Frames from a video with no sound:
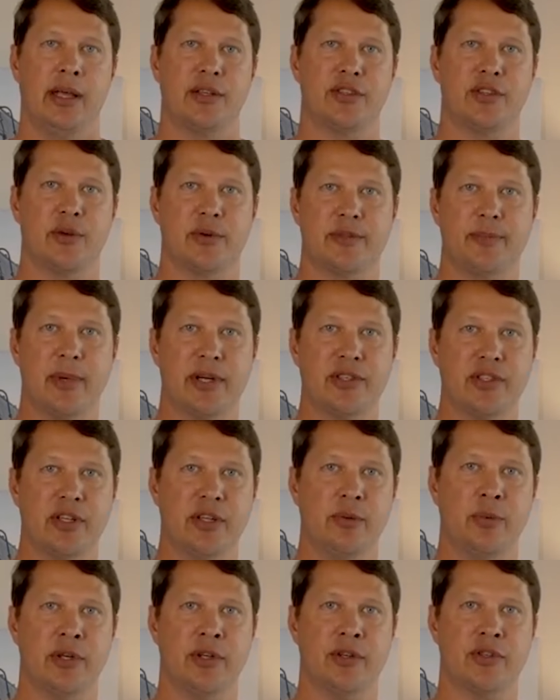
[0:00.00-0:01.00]
So
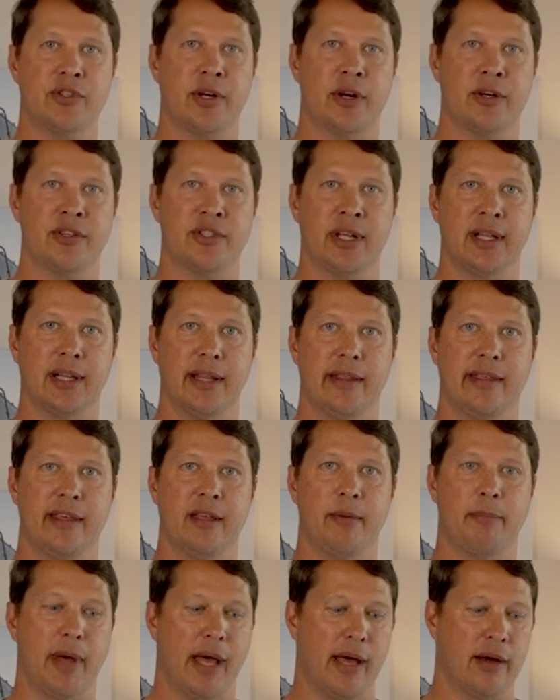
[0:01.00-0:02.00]
especially when you're charging
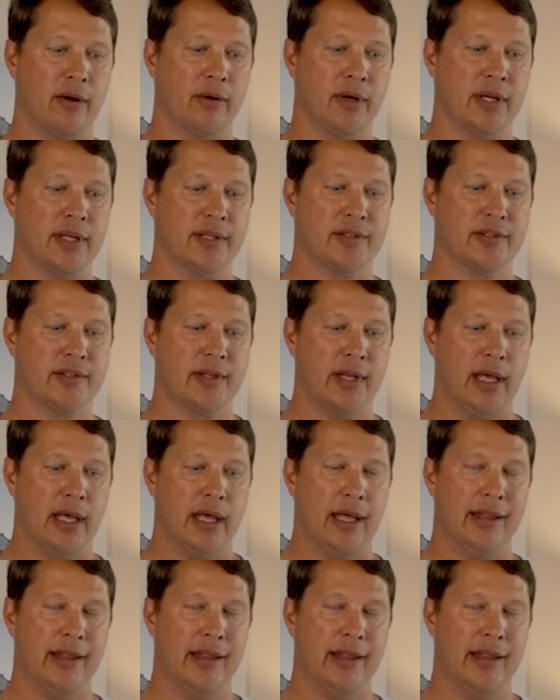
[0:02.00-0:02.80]
lithium batteries,